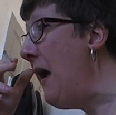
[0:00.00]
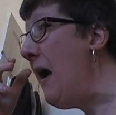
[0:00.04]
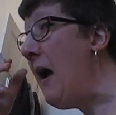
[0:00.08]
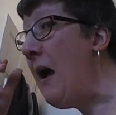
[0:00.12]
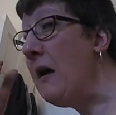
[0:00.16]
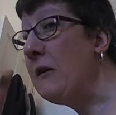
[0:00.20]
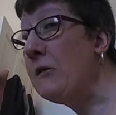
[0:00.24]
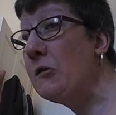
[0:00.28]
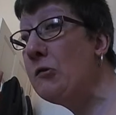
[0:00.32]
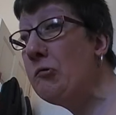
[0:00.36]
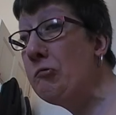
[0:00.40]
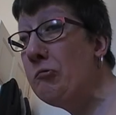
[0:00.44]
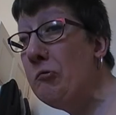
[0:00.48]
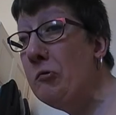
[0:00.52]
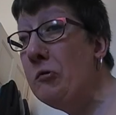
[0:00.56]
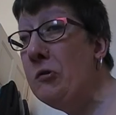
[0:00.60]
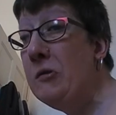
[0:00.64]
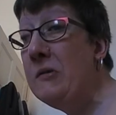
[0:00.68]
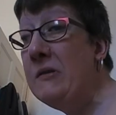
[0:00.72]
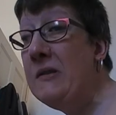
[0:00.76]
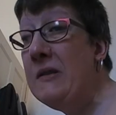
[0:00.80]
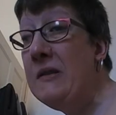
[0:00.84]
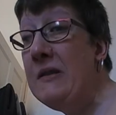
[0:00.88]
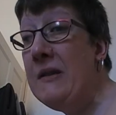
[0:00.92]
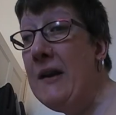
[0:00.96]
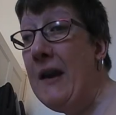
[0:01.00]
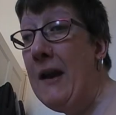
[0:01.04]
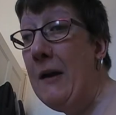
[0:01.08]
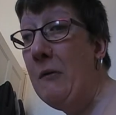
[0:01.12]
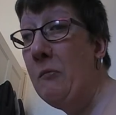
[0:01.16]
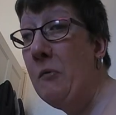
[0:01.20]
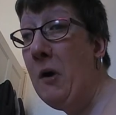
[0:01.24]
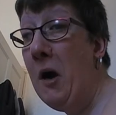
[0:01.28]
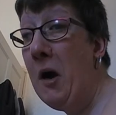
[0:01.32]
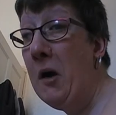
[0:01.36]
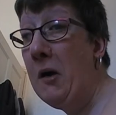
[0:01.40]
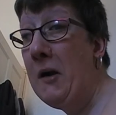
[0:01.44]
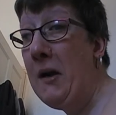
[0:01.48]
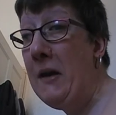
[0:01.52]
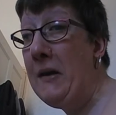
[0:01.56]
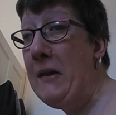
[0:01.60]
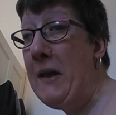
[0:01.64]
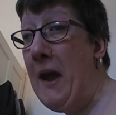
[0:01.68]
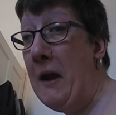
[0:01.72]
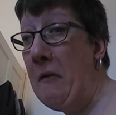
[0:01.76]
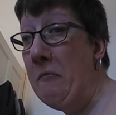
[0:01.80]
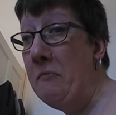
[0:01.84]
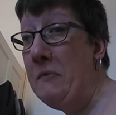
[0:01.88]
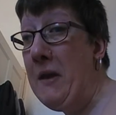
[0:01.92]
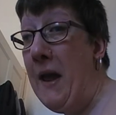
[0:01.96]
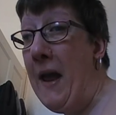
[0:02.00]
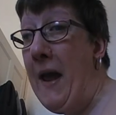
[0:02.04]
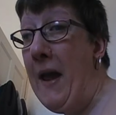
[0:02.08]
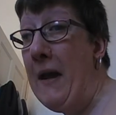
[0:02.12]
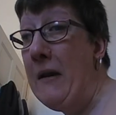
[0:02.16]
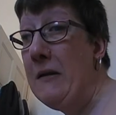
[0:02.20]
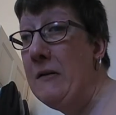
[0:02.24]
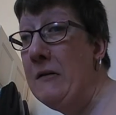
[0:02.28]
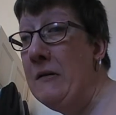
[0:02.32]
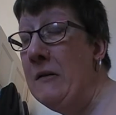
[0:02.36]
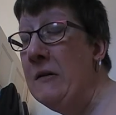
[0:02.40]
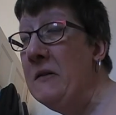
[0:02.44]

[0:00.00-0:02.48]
I struggled today walking down there.